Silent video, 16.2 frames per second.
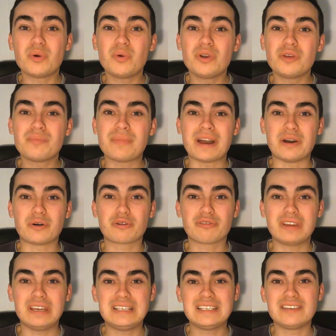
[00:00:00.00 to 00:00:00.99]
all about
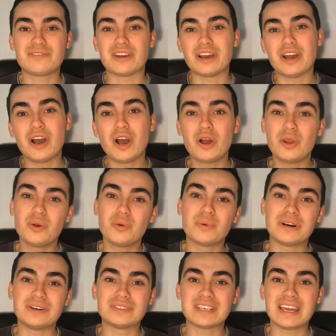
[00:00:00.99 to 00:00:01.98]
creating that hello
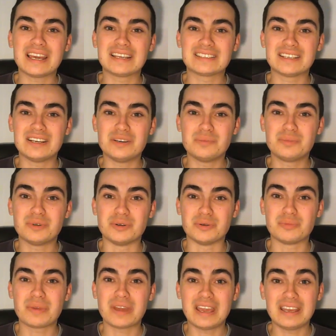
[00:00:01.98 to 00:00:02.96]
world
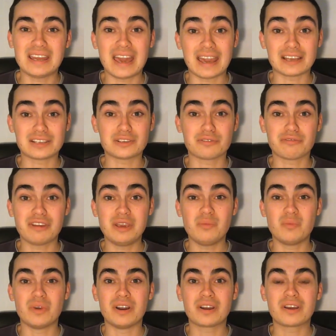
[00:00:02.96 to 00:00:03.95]
example in Actor
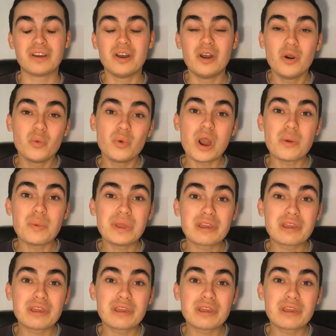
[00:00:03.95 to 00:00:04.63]
Framework, where we